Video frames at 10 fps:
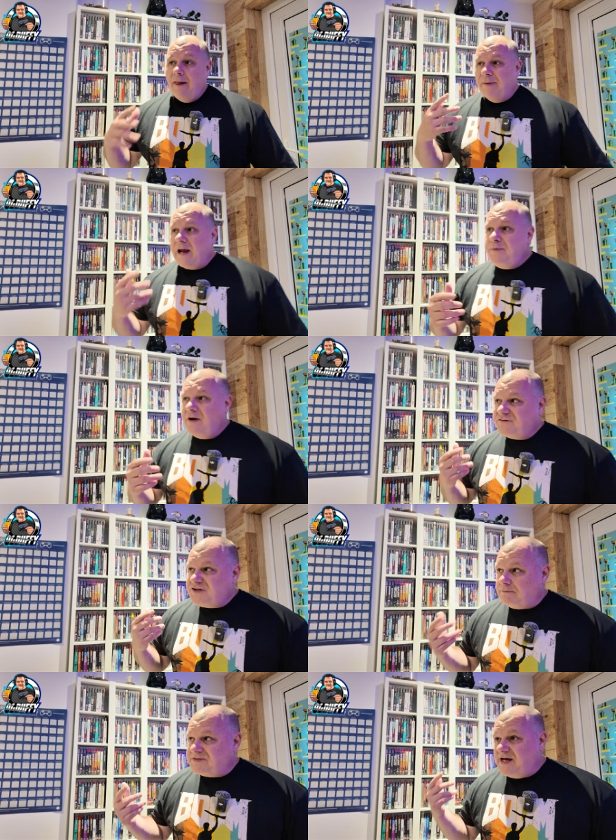Maybe I've
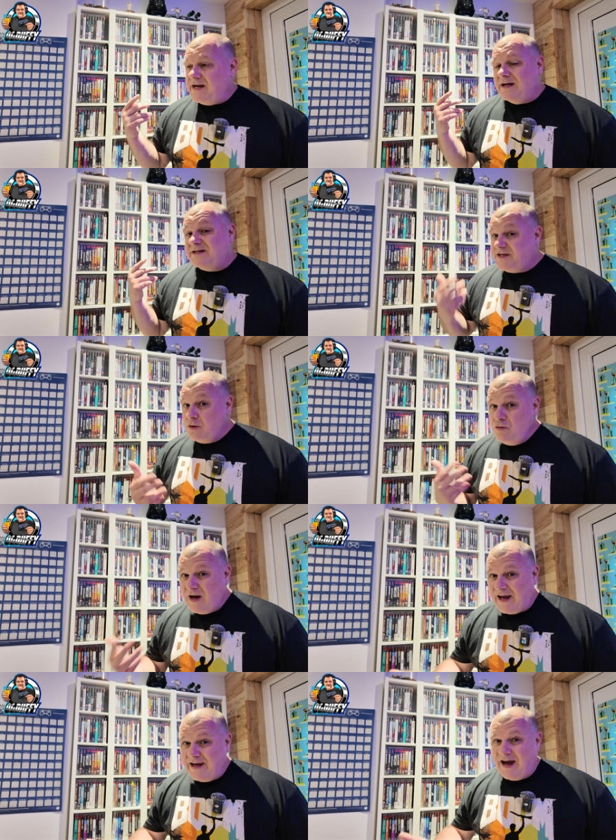jumped in too
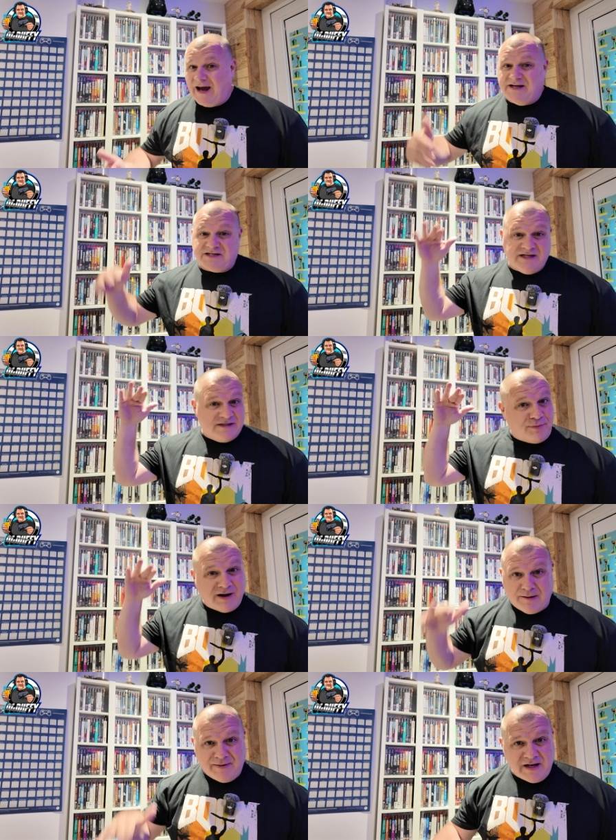late and it's going to
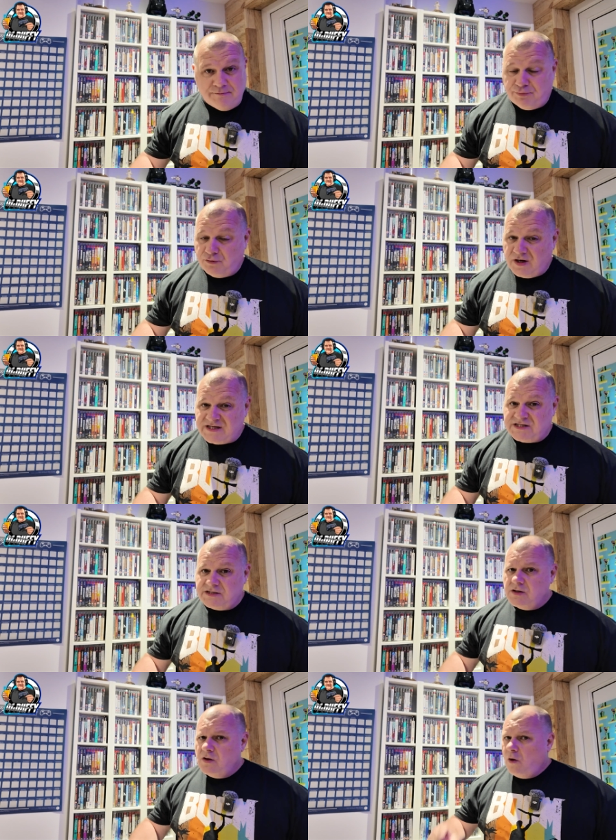plummet in
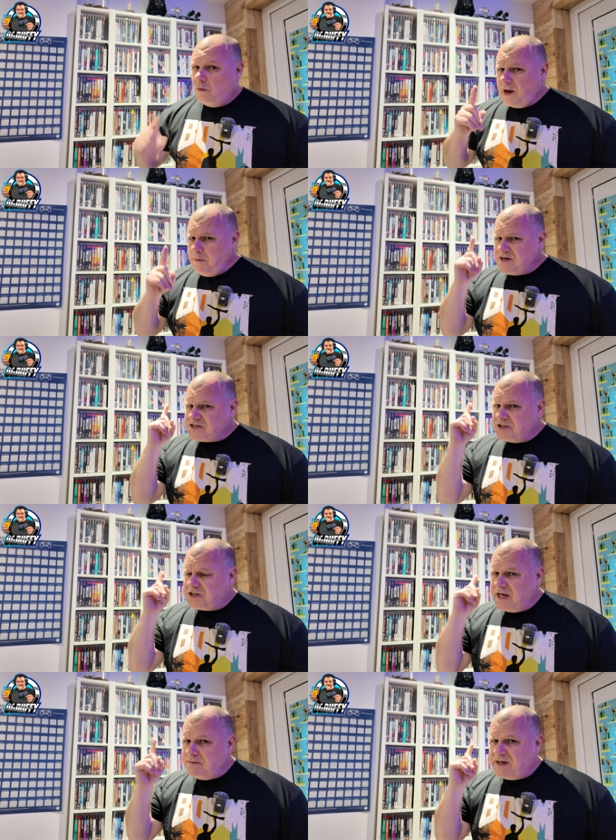price, or maybe it's going
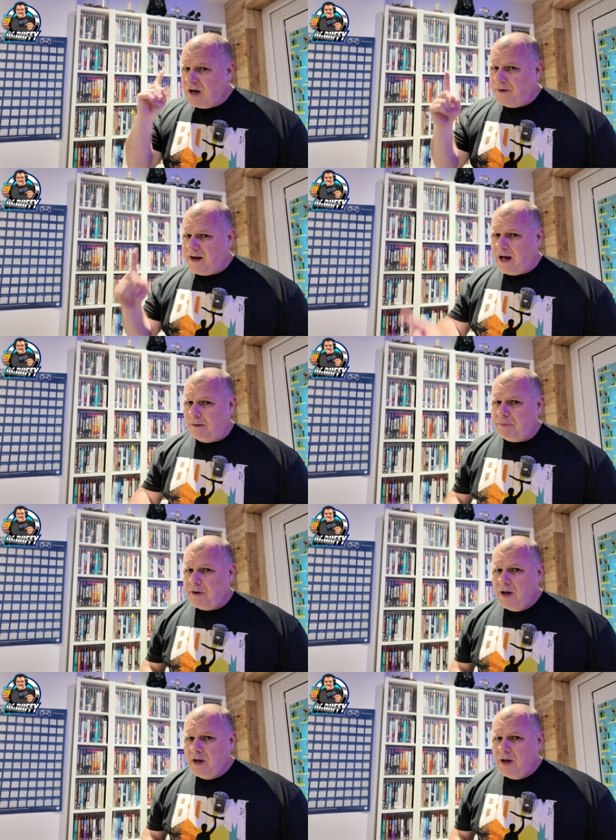to keep going up.